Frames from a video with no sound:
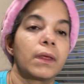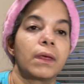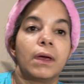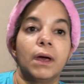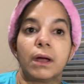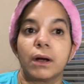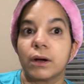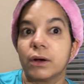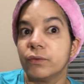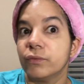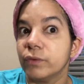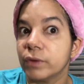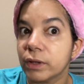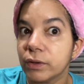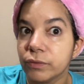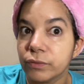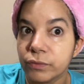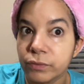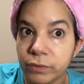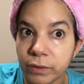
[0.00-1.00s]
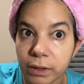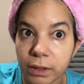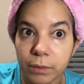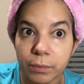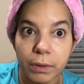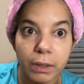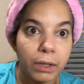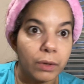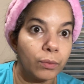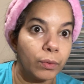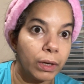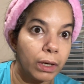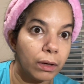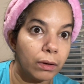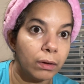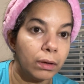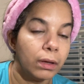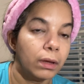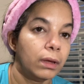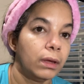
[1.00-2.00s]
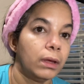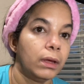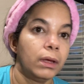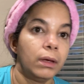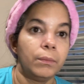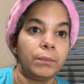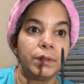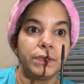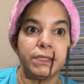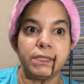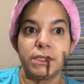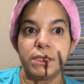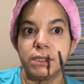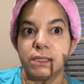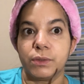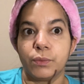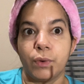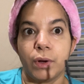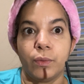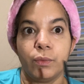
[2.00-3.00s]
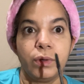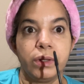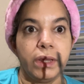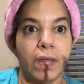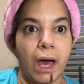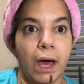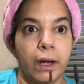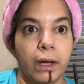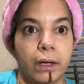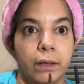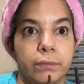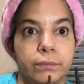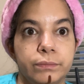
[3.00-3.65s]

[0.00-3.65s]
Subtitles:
I don't know if you can see it very well, but this is the one without it.